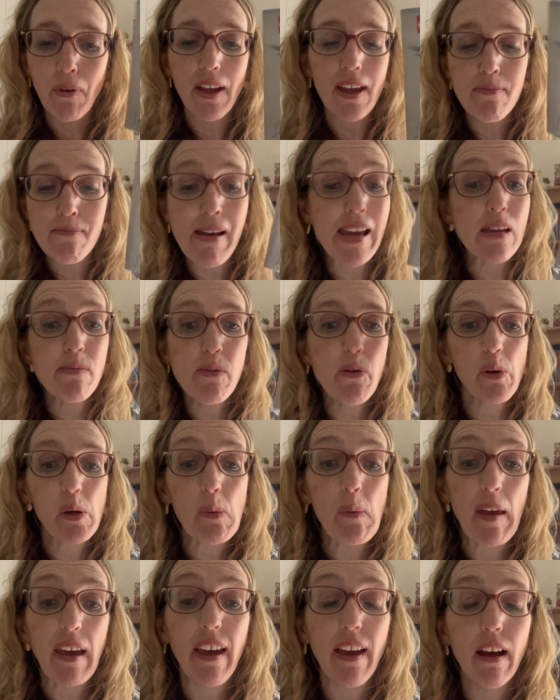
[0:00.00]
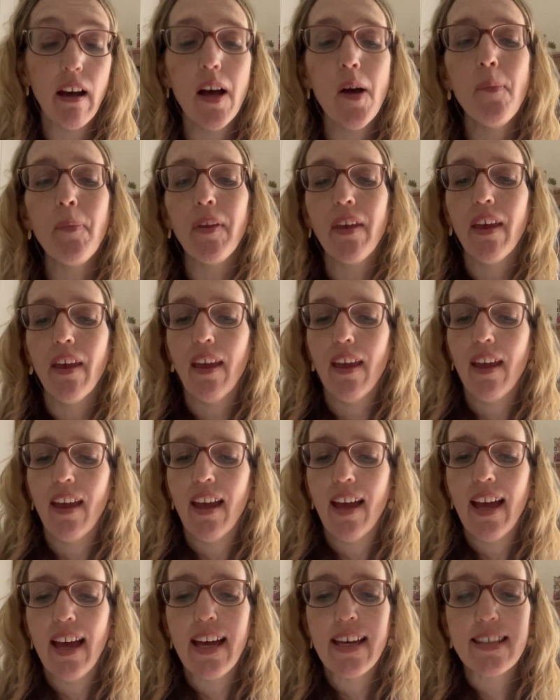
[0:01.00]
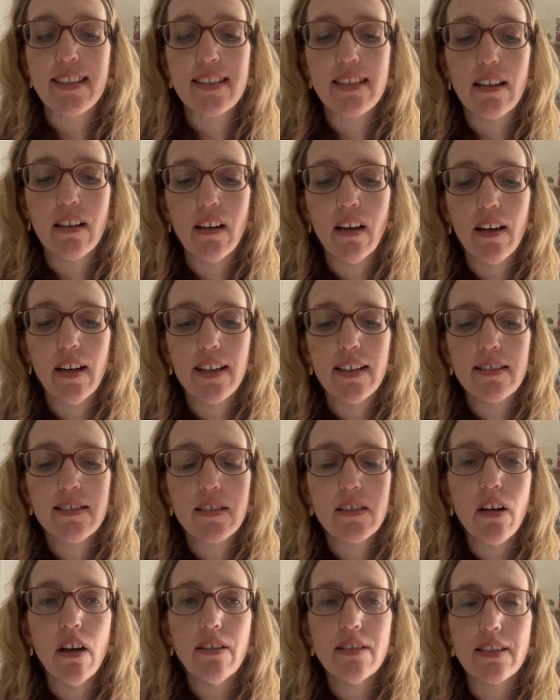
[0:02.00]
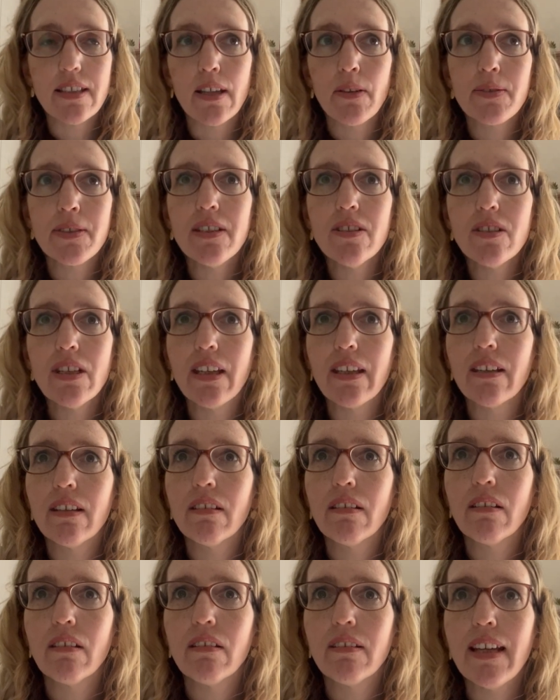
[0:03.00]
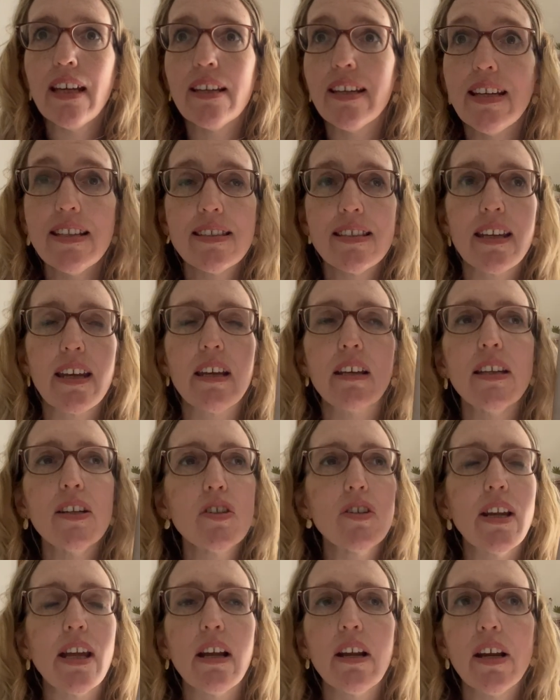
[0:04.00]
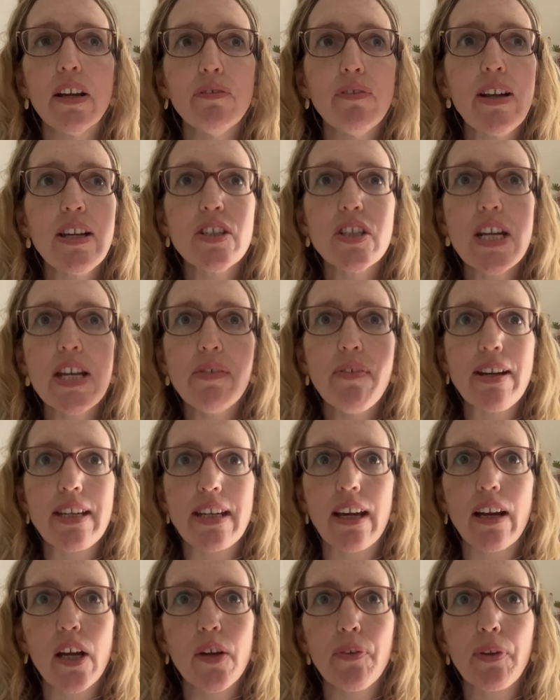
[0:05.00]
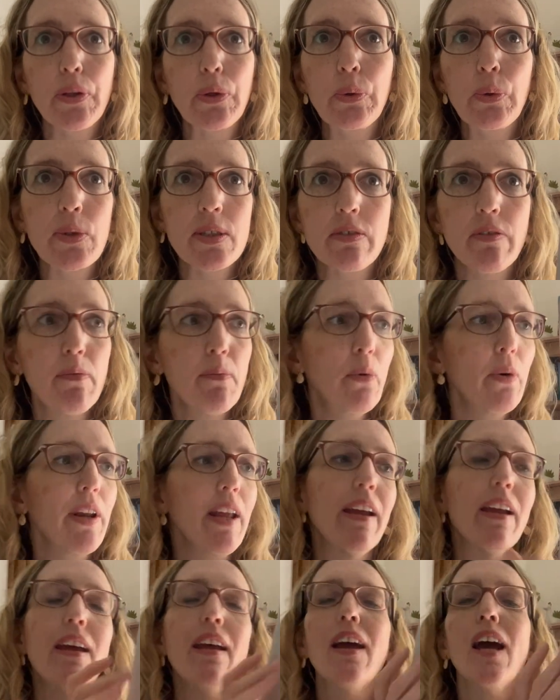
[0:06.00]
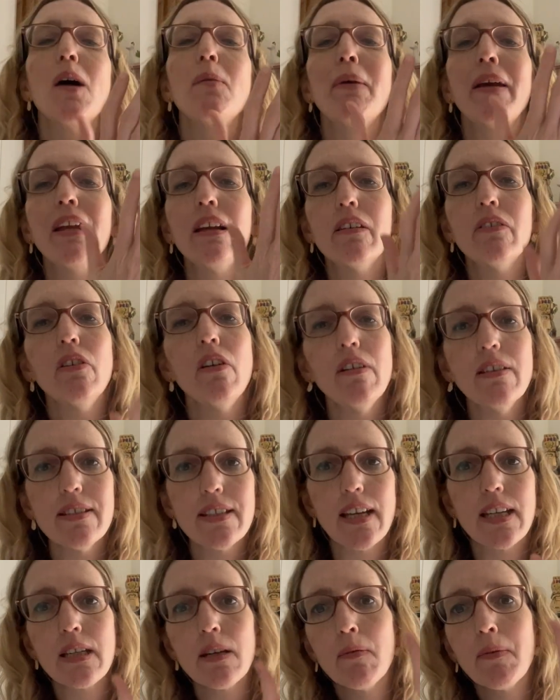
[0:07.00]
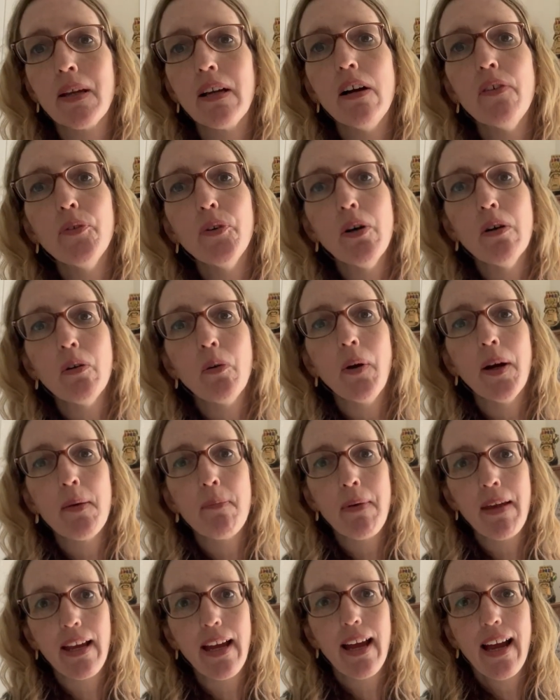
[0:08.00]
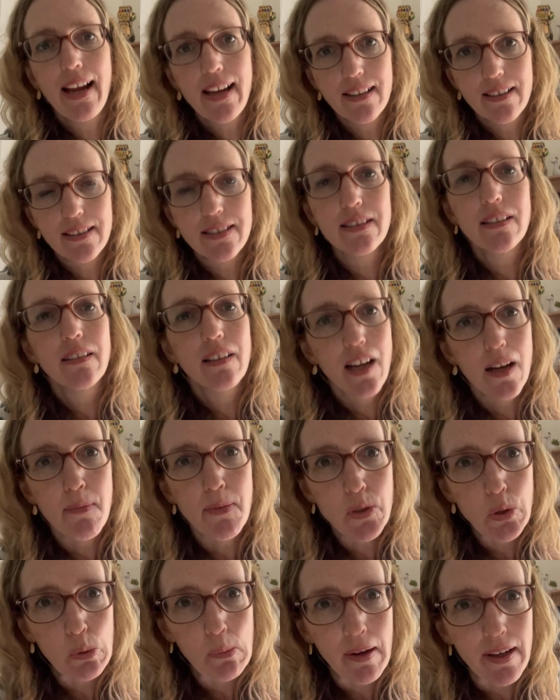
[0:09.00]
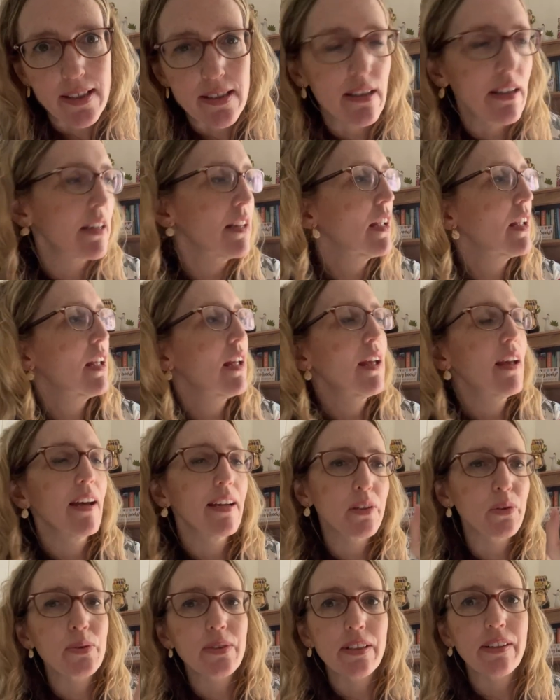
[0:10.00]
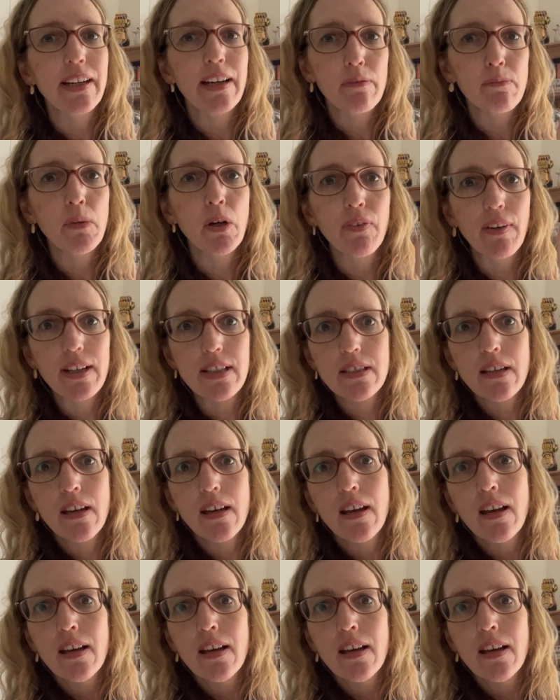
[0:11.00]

It made me want to pick it up, and I started it. It was yesterday, and I literally read it over the course of a morning. I've got quite big hands. I'm a tall person, and also I have Marfan's.